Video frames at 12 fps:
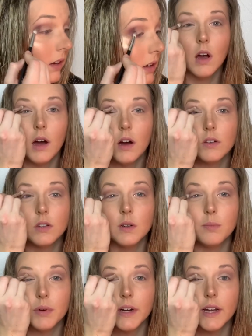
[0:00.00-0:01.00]
I also
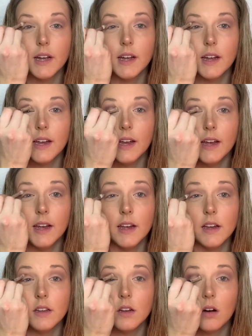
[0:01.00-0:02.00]
bring it
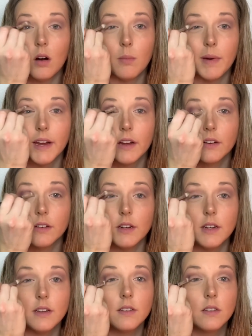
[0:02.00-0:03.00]
in on my
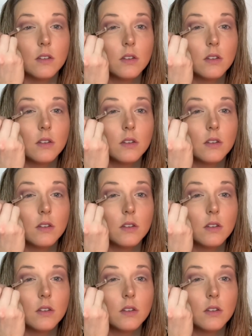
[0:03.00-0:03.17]
crease.